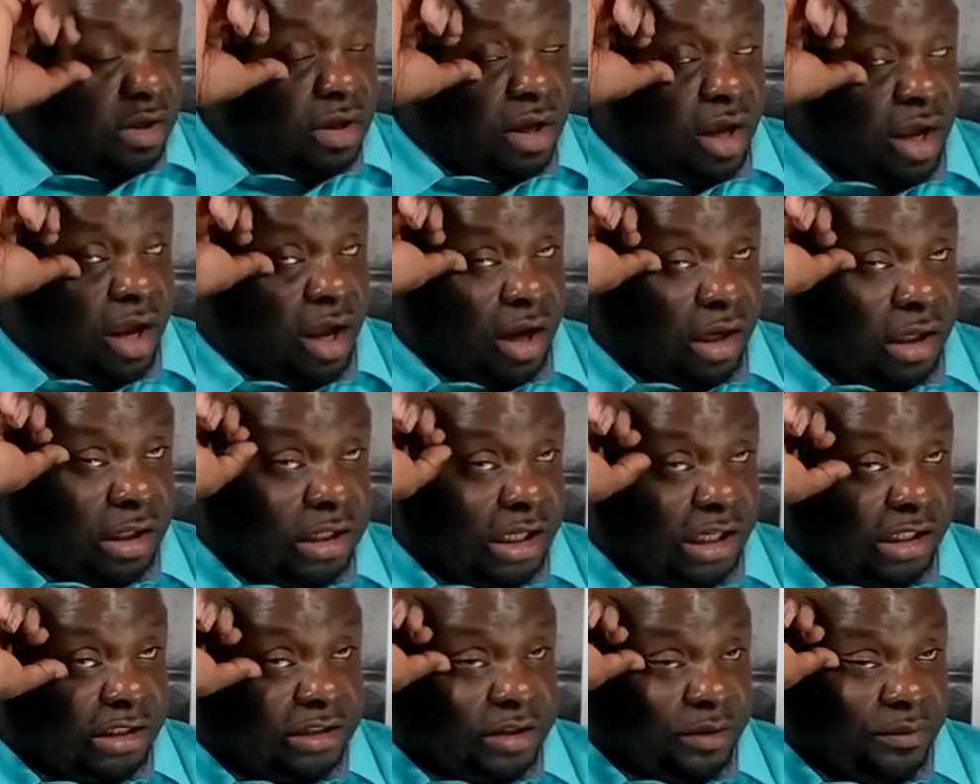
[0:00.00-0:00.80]
Uh,
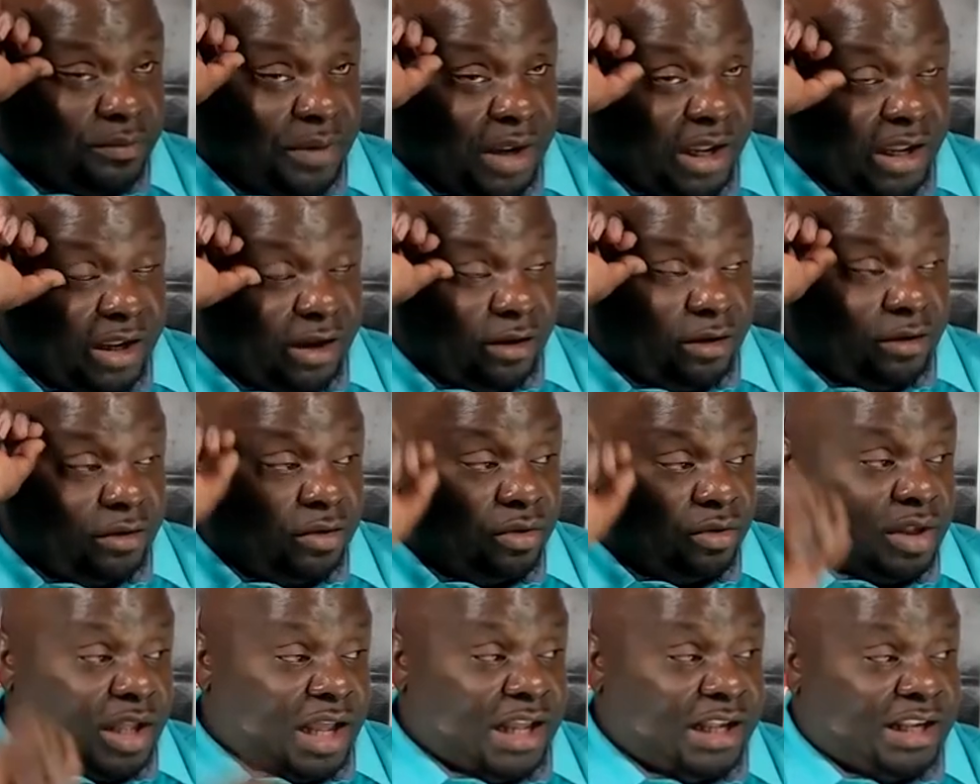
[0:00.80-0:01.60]

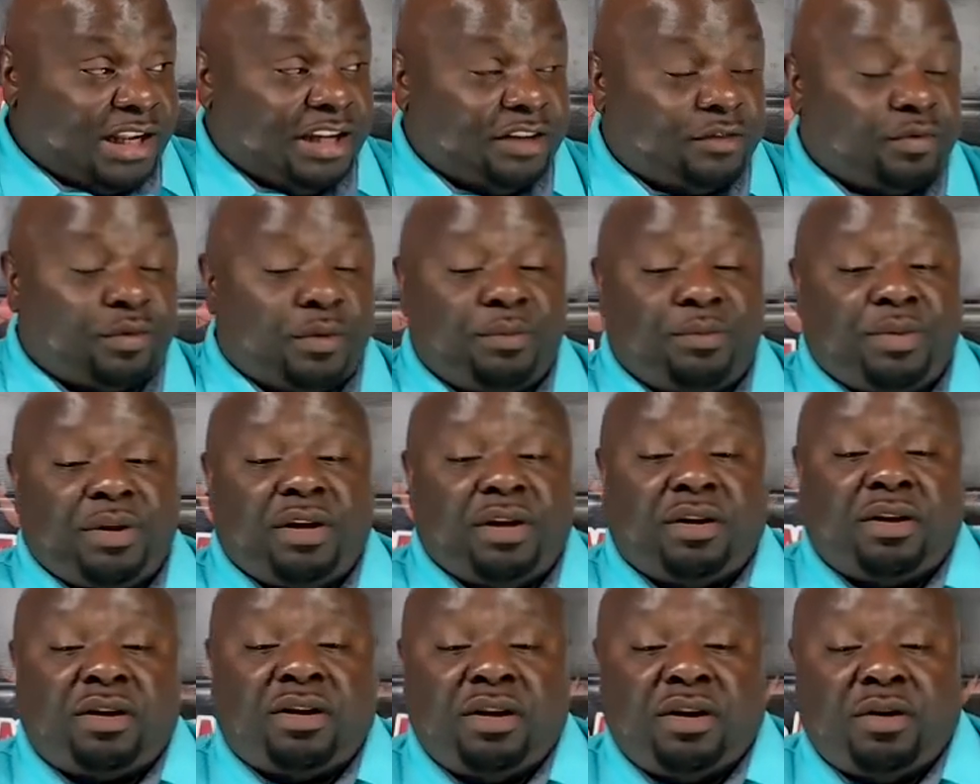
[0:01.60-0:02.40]
Click2Mail, I guess, would be
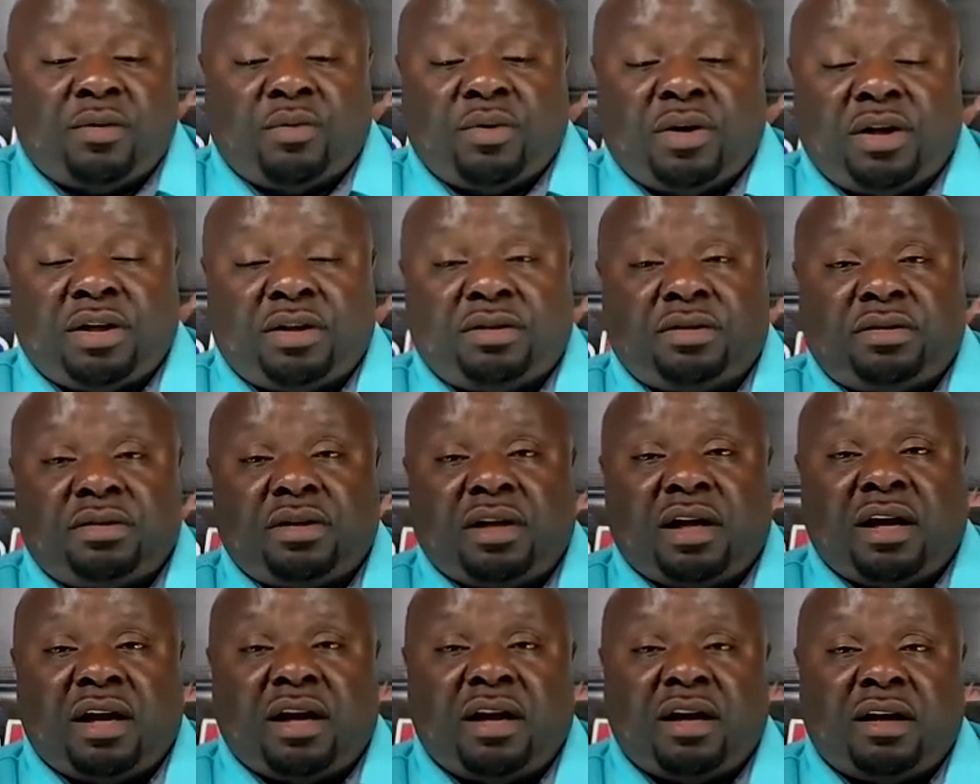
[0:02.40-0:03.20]
a good one.
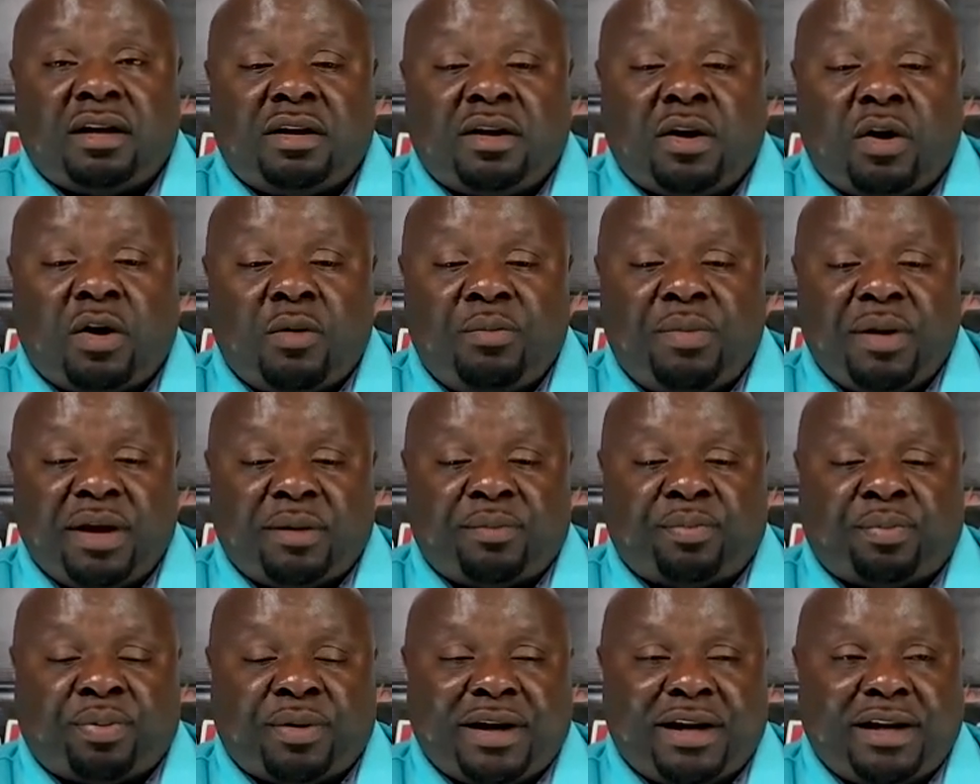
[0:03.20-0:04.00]
Uh, Go
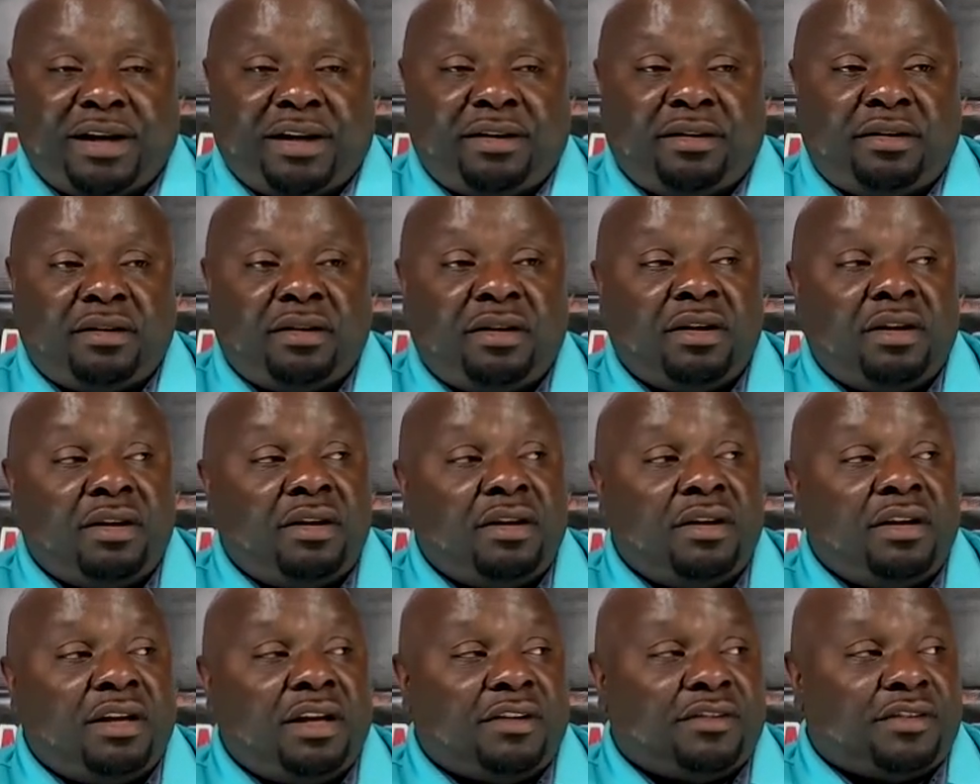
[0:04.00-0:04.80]
Big Printing
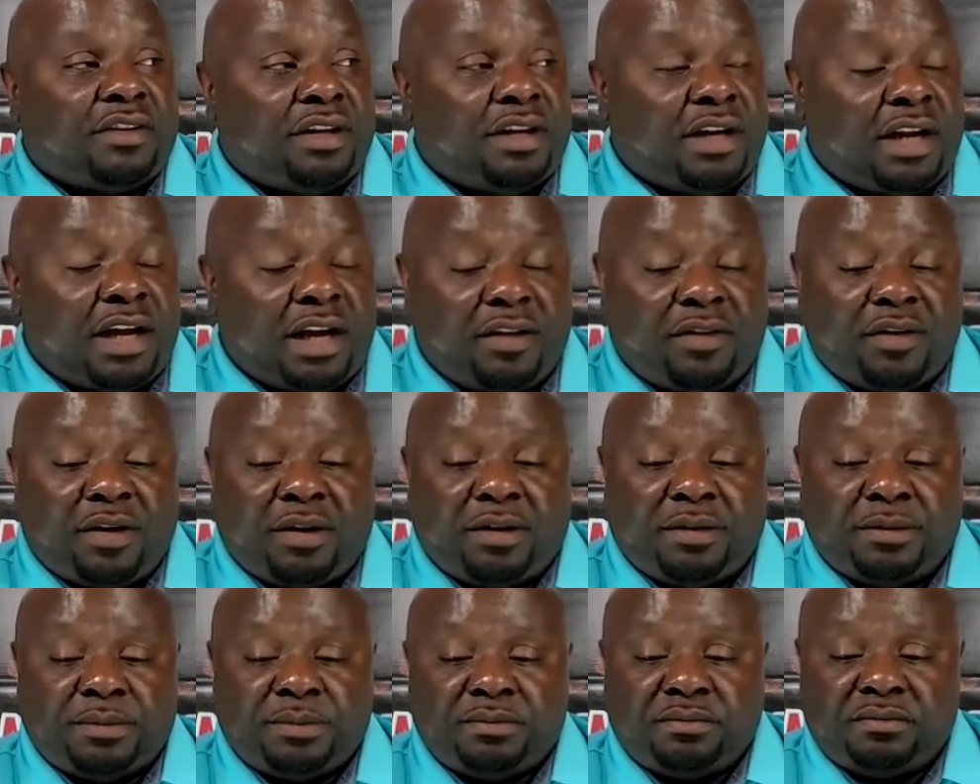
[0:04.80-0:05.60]
is
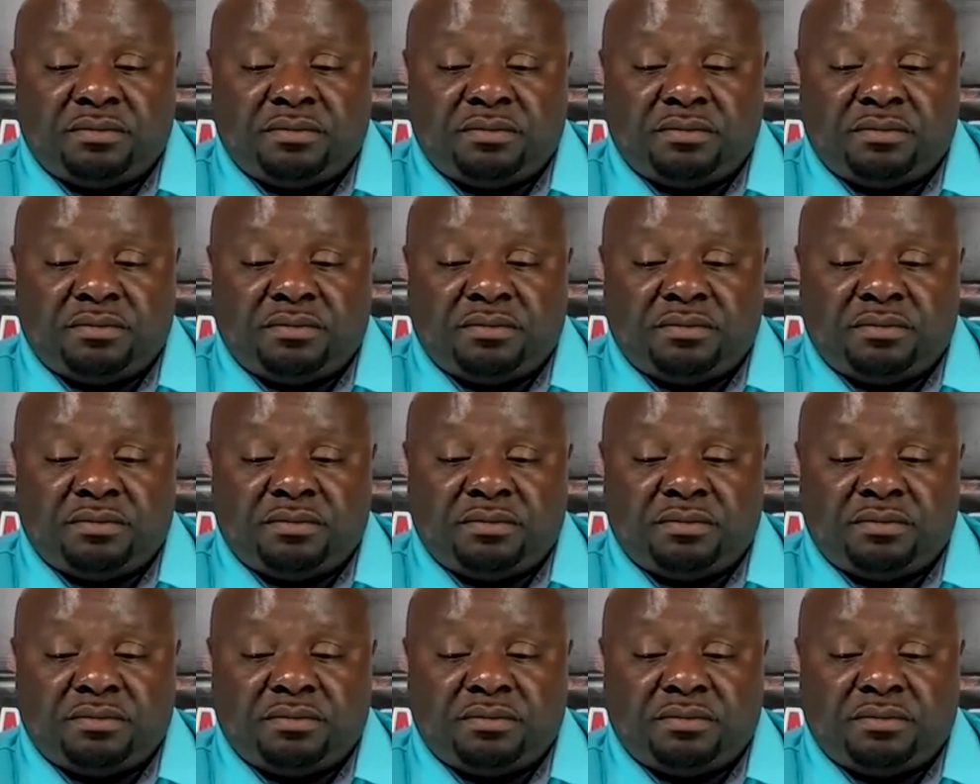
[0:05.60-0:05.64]
another.